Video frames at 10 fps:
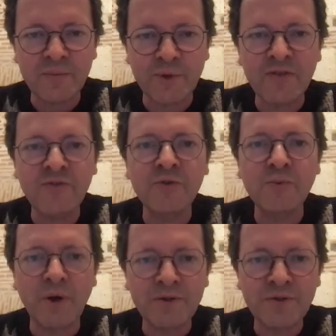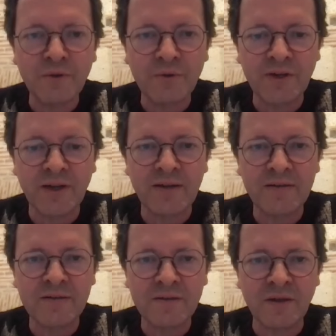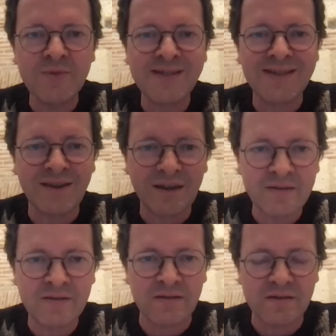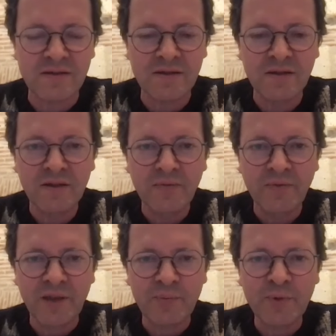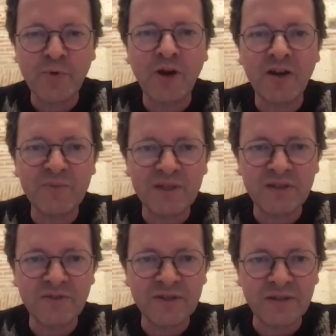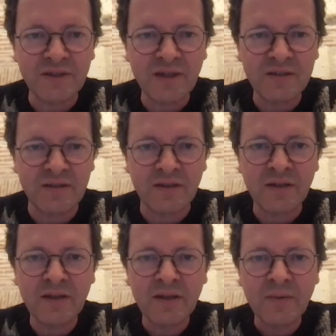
But if you want to look at some slices that people have been investigating,